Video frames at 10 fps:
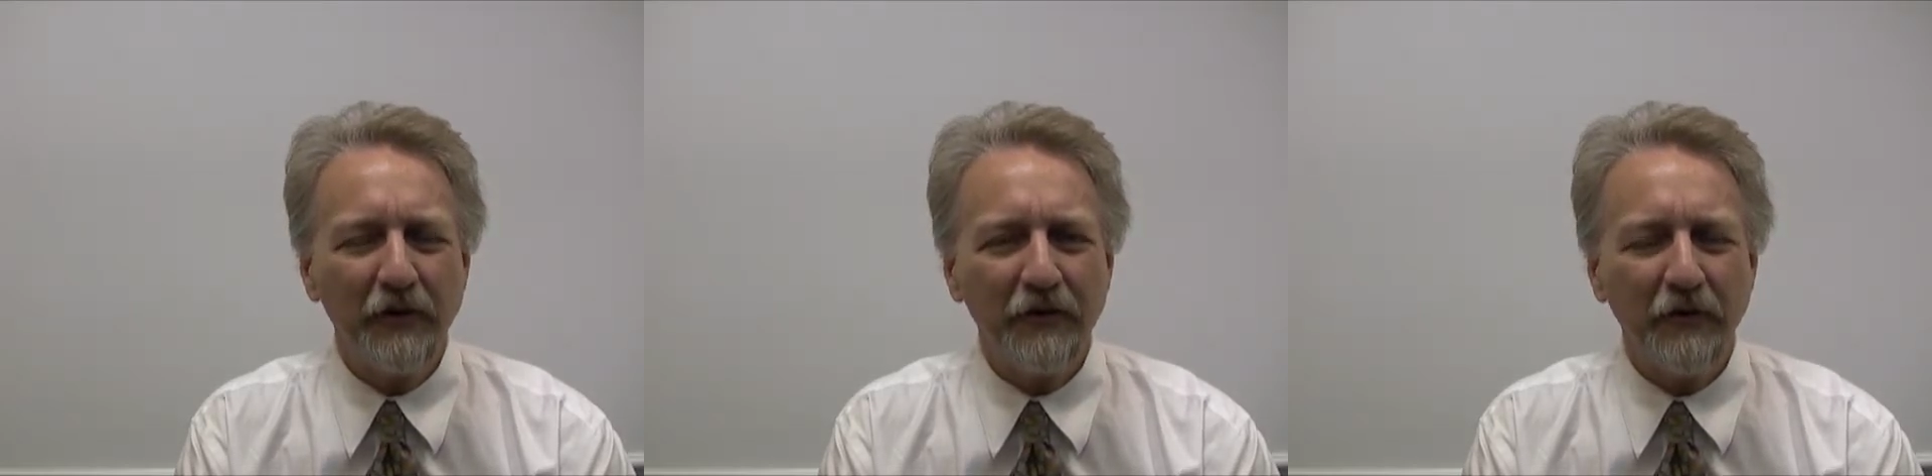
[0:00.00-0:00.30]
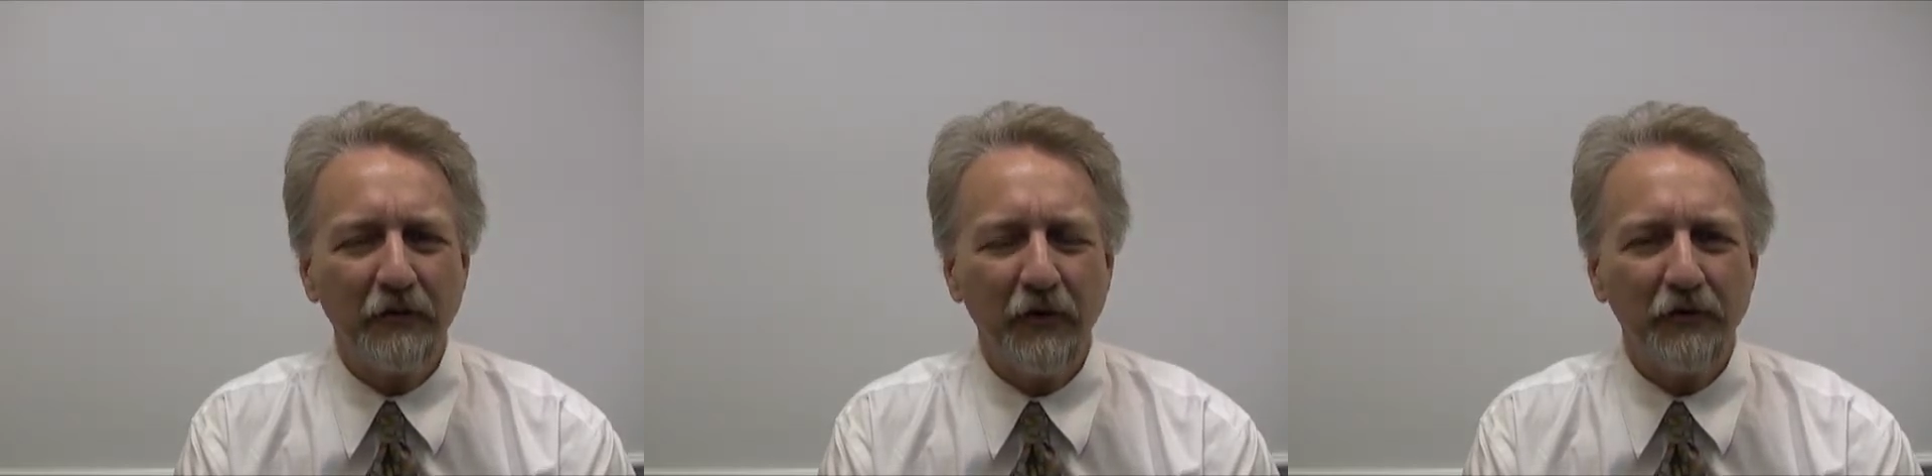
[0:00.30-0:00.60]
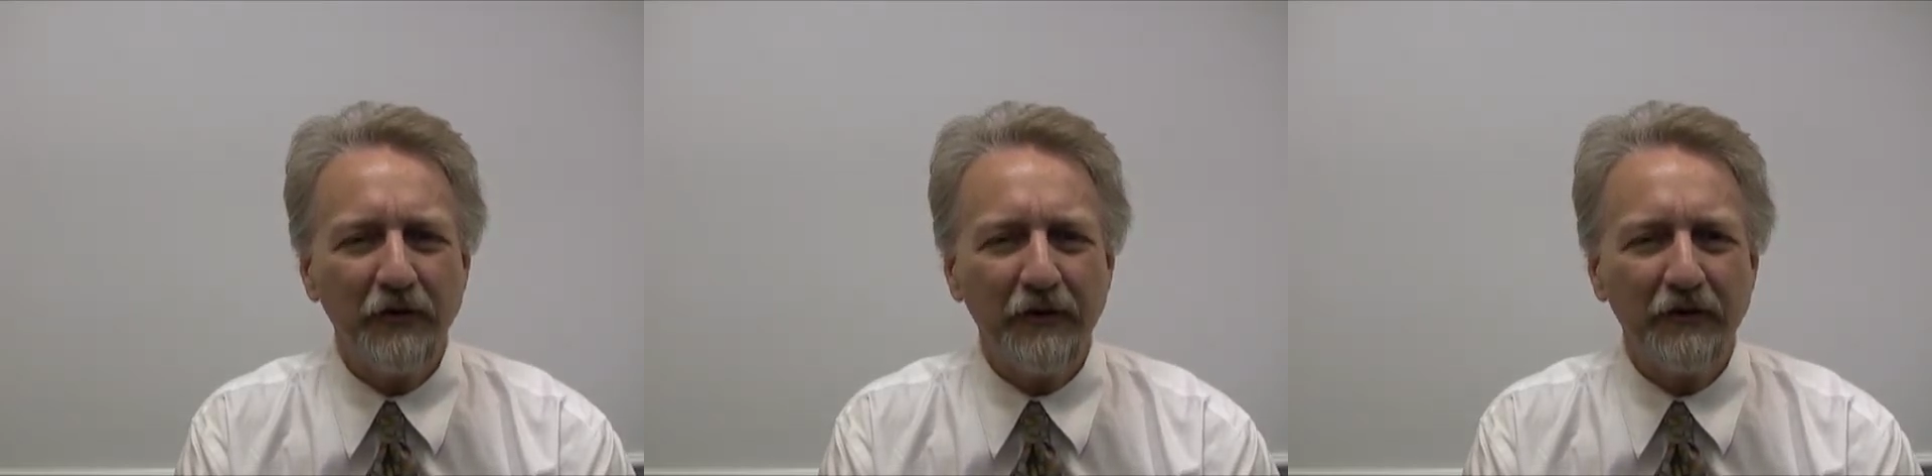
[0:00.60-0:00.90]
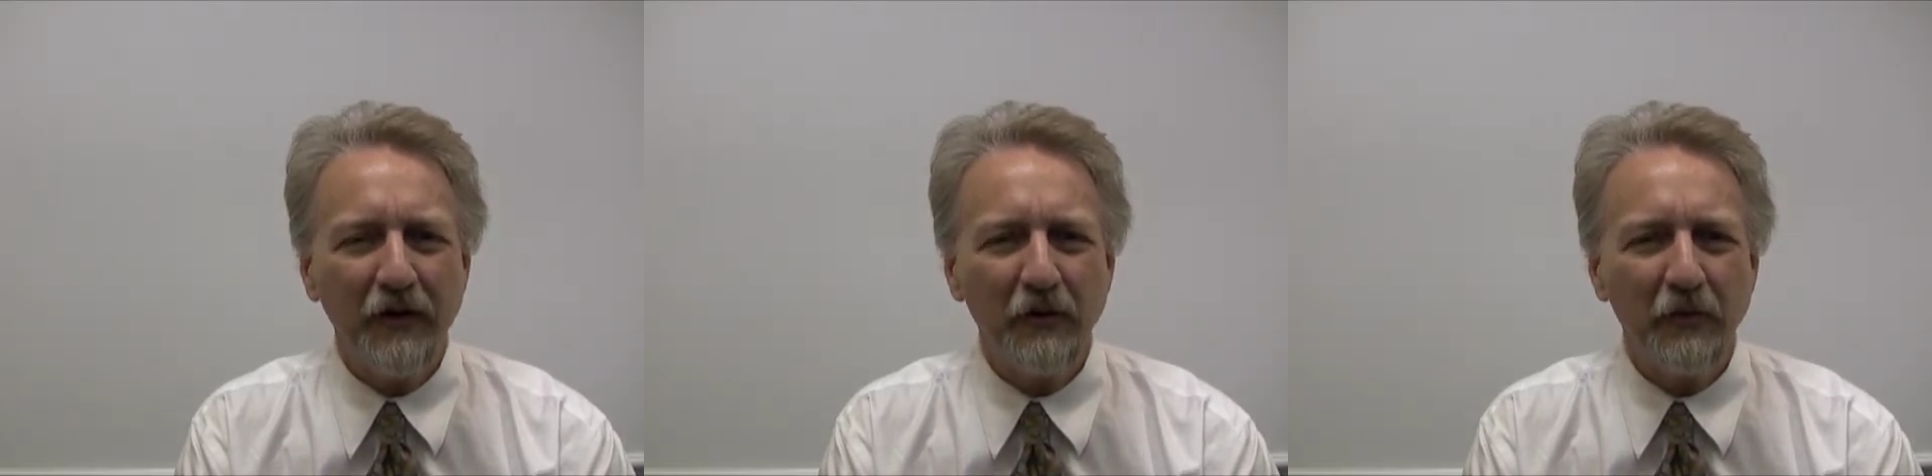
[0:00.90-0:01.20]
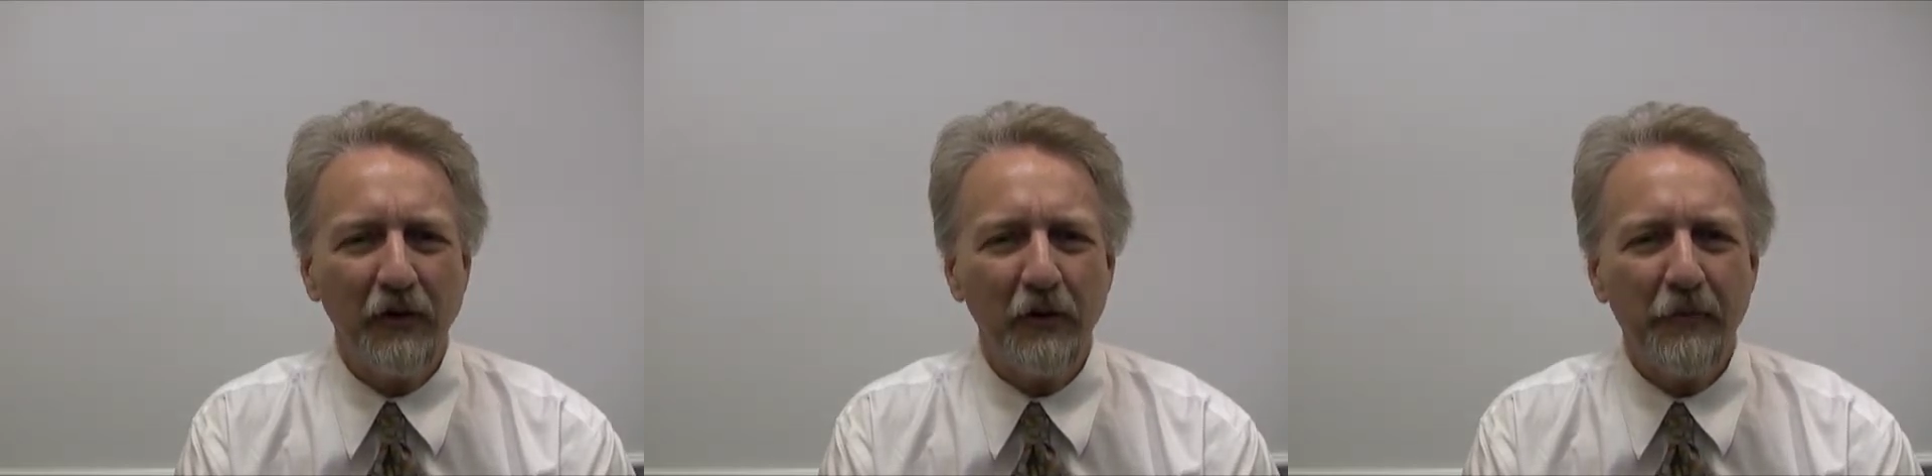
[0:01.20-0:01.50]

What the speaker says: at the University of Delaware,